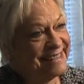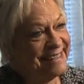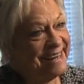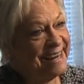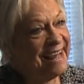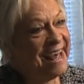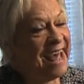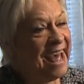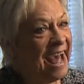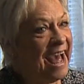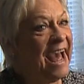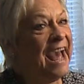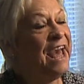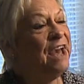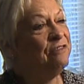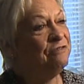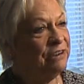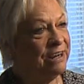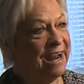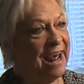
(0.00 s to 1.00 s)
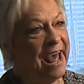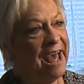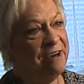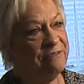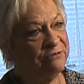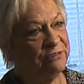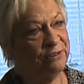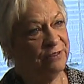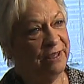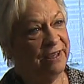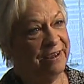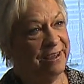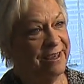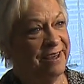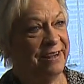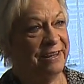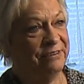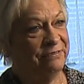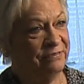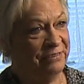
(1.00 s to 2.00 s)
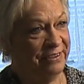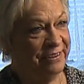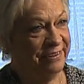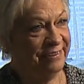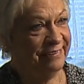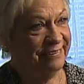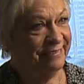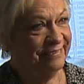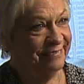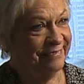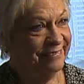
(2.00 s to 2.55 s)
and I have an eye for that kind of thing.